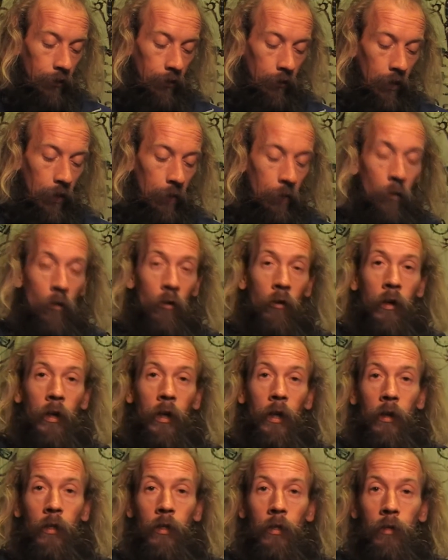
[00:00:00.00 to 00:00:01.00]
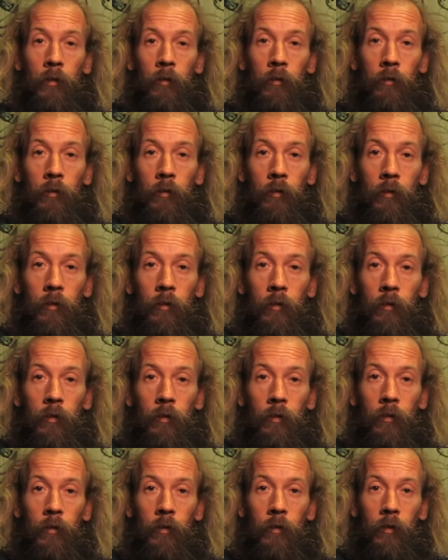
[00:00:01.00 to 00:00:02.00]
they've already
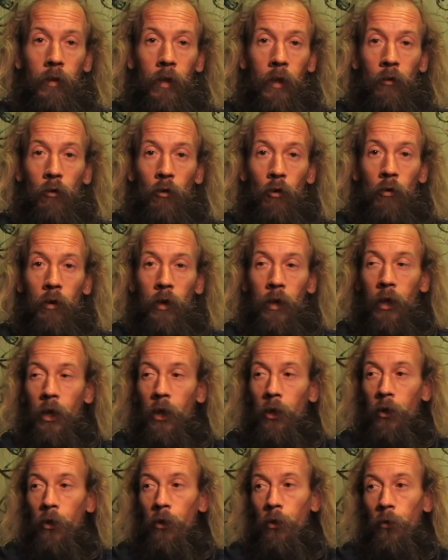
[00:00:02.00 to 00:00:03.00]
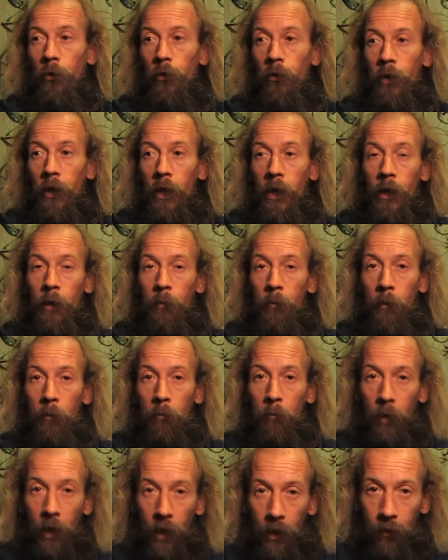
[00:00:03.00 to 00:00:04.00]
there's already a new scheme
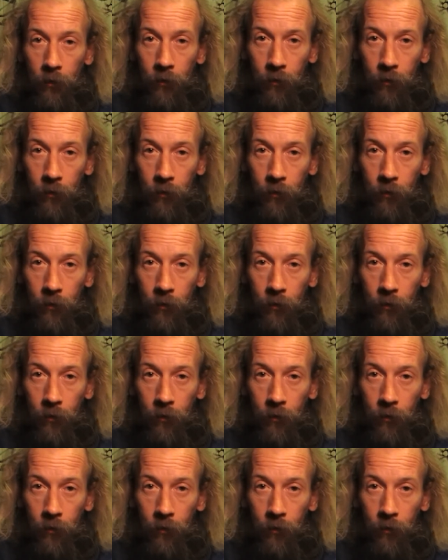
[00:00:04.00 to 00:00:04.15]
in place